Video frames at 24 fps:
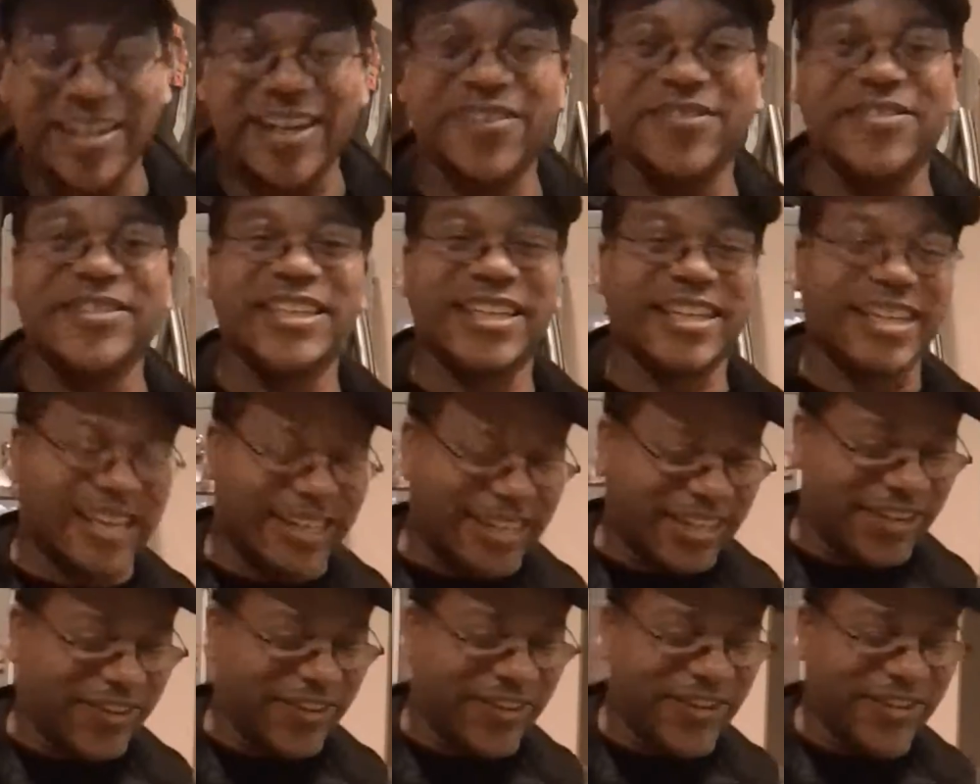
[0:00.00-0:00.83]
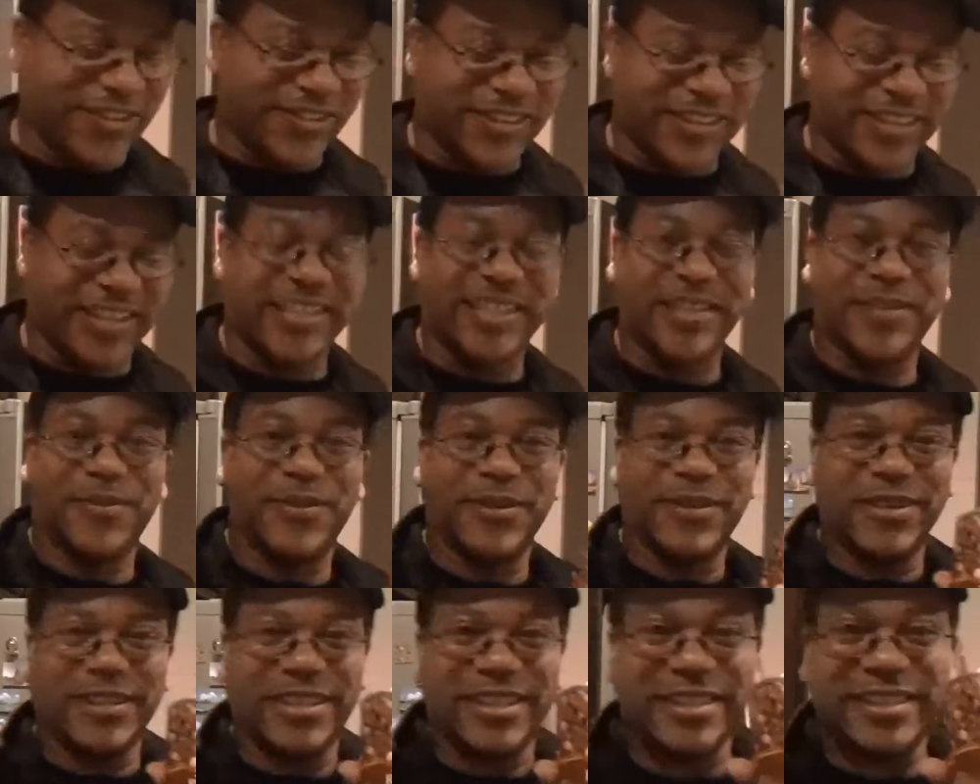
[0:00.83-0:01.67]
was helping take out the groceries and she
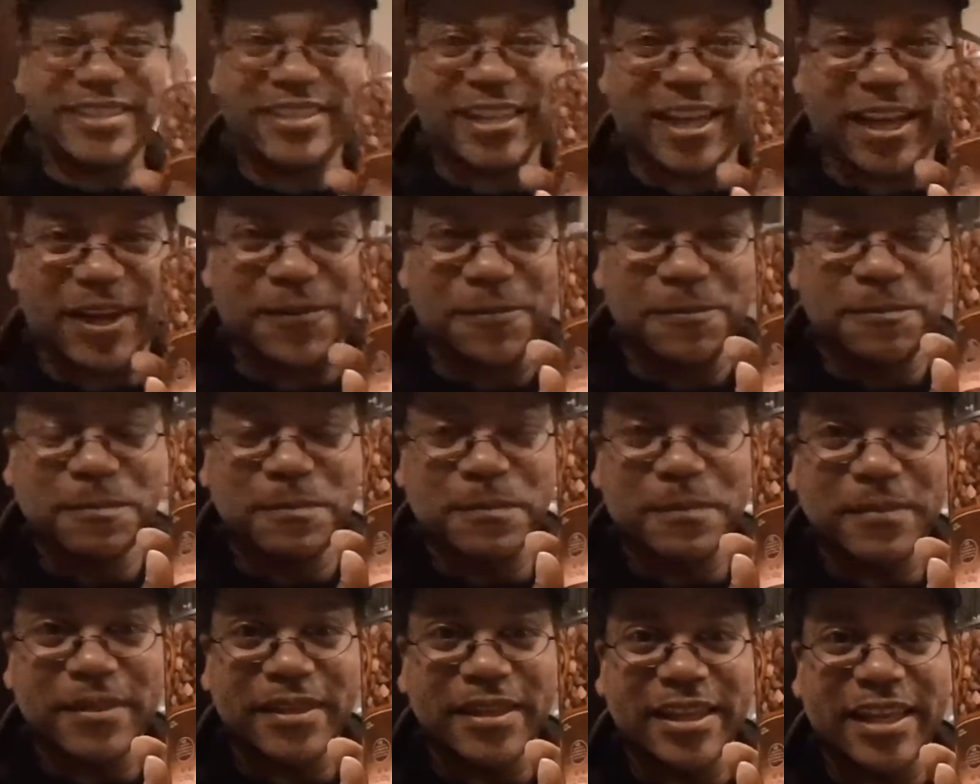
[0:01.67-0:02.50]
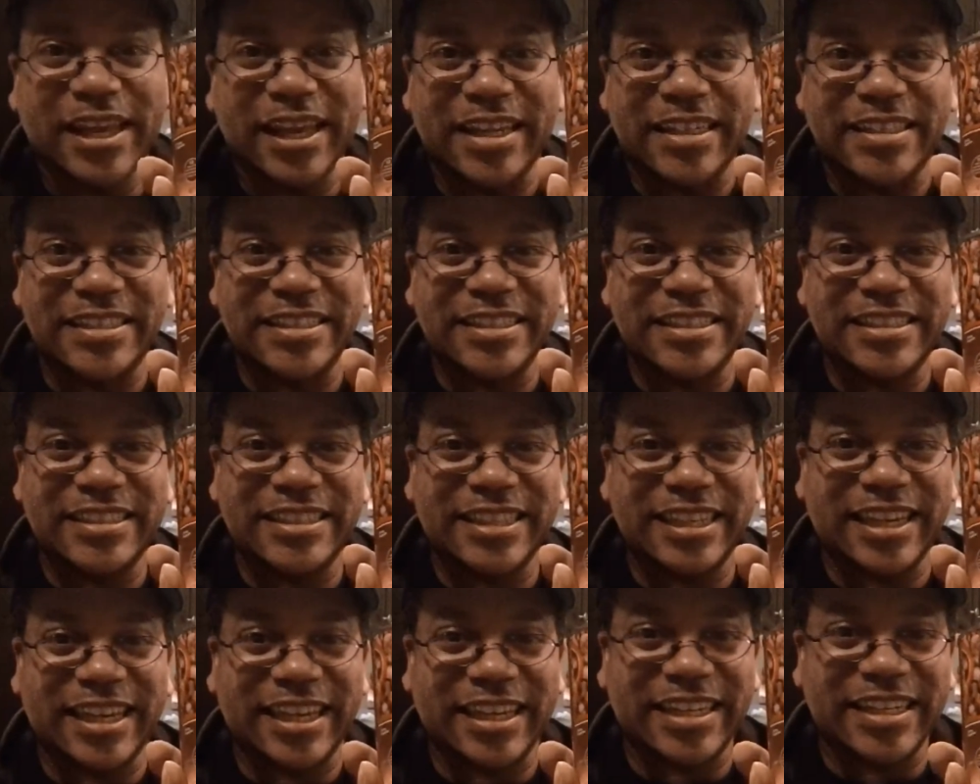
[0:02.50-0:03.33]
pulled this out. And she
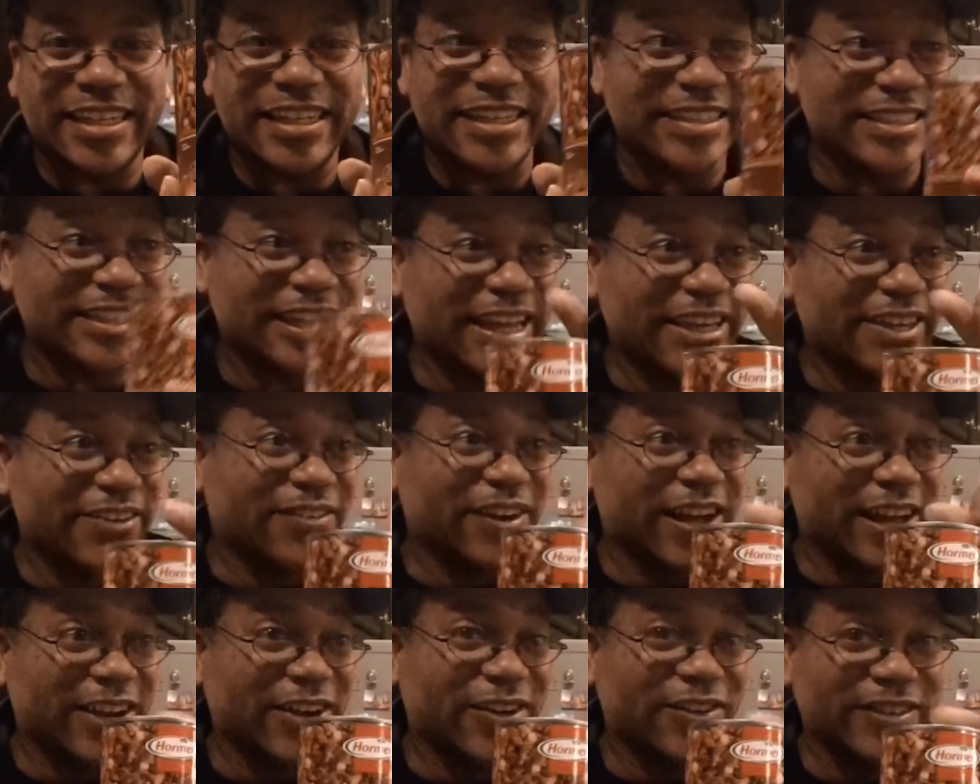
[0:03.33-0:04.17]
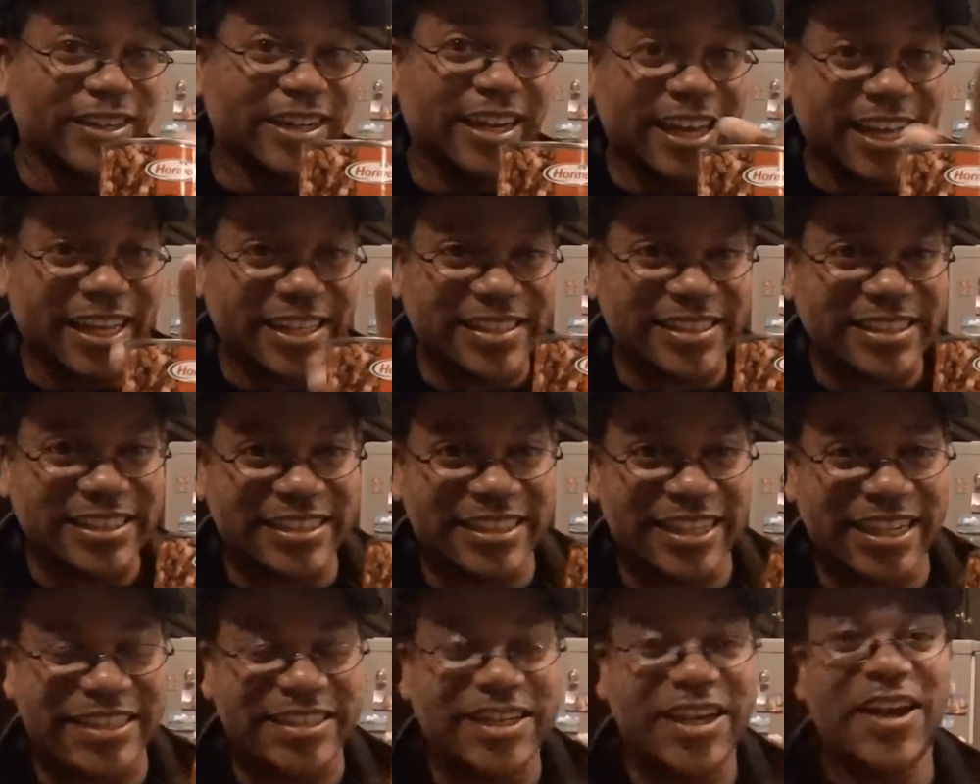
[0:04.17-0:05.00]
said, standing right over there, she
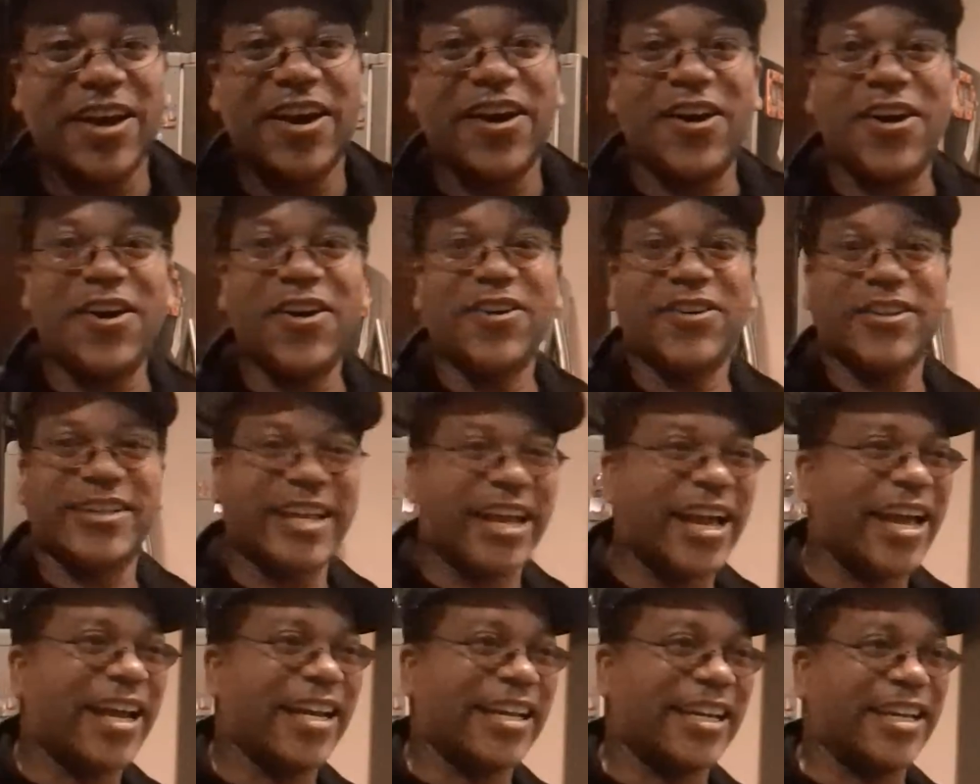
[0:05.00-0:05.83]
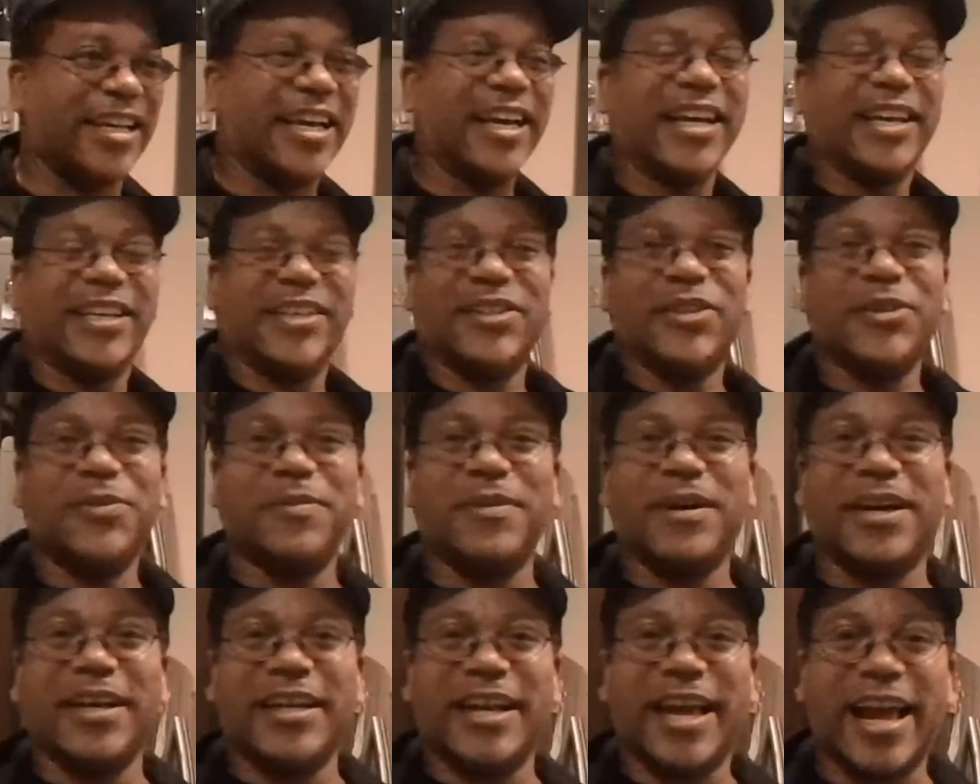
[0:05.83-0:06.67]
says, Oh, Daddy, you
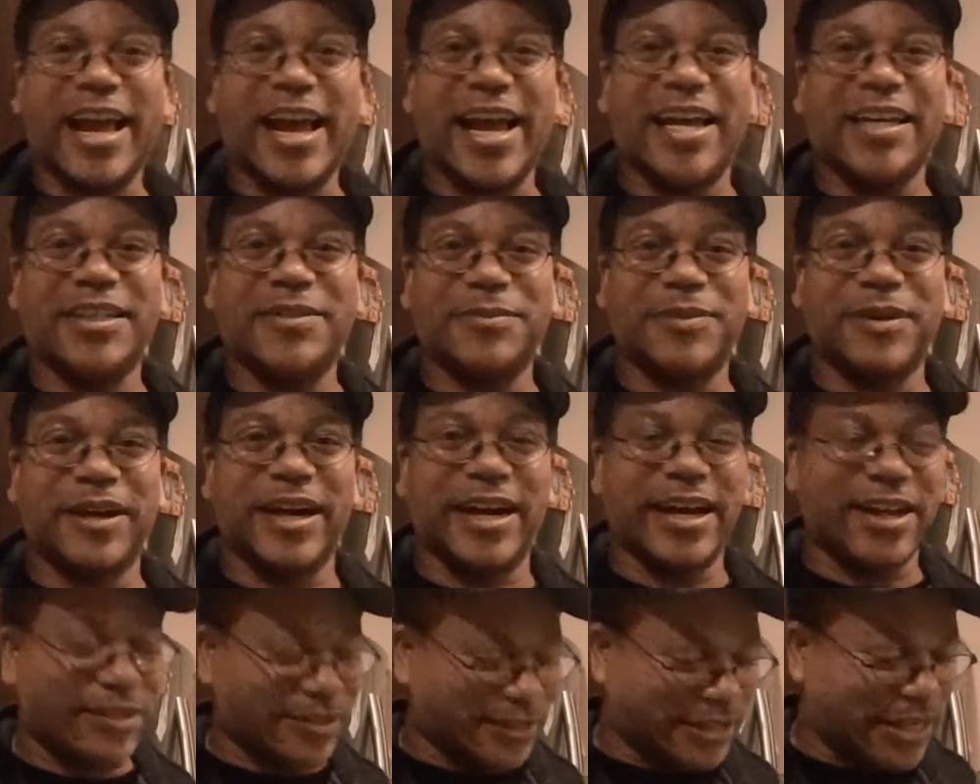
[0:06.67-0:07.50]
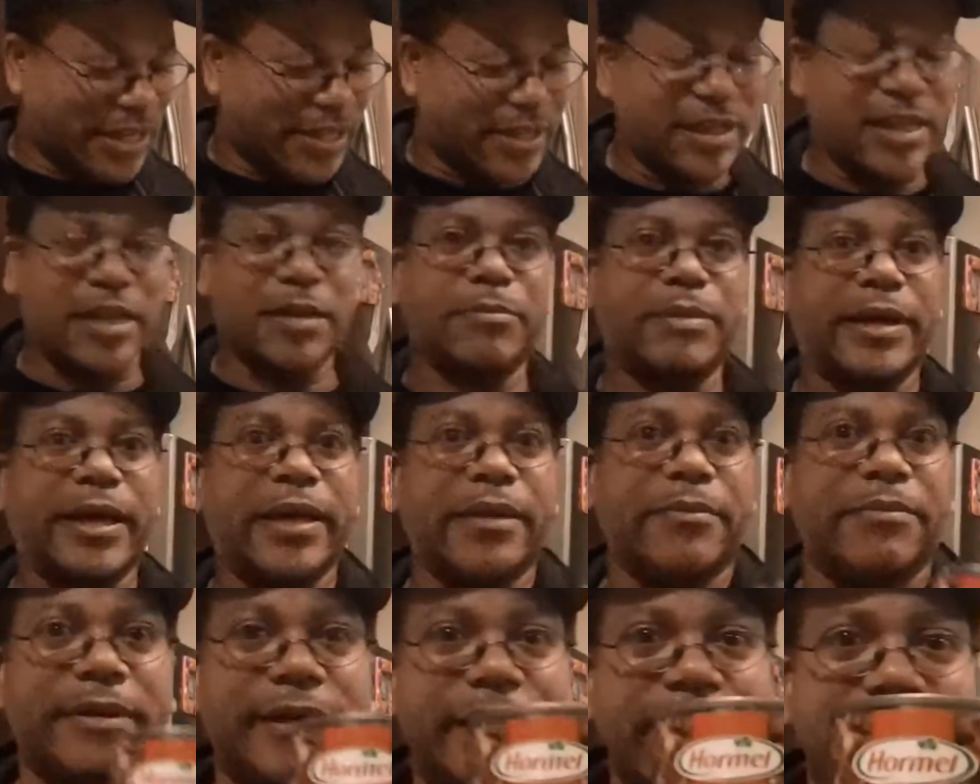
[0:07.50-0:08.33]
bought hash browns? And I was like,
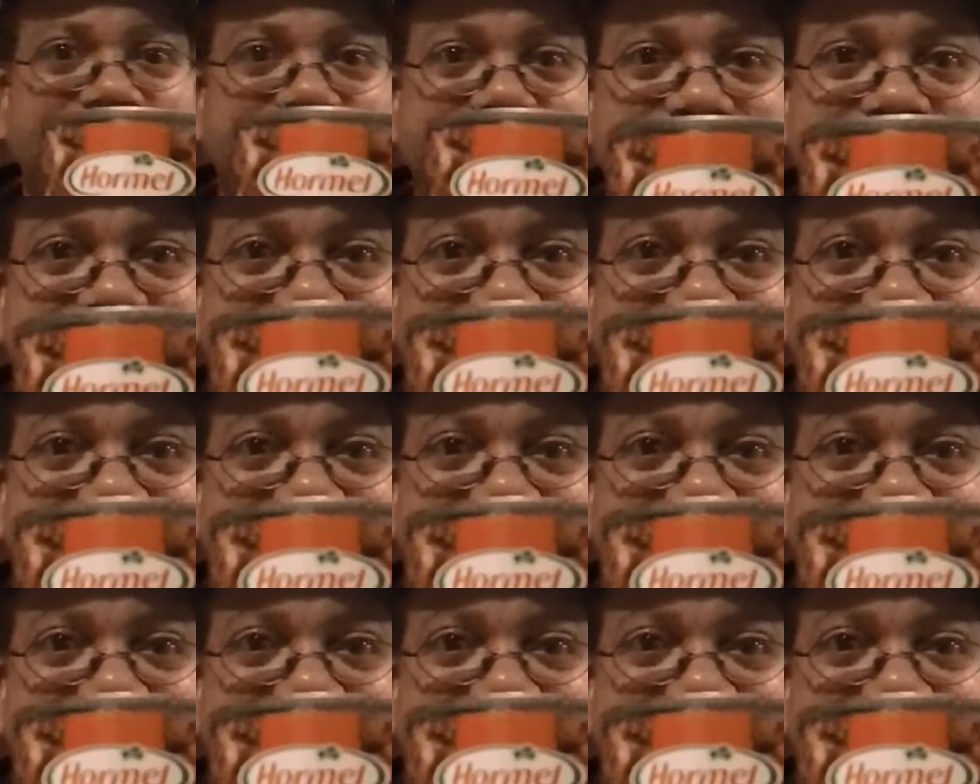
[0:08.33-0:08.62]
Baby,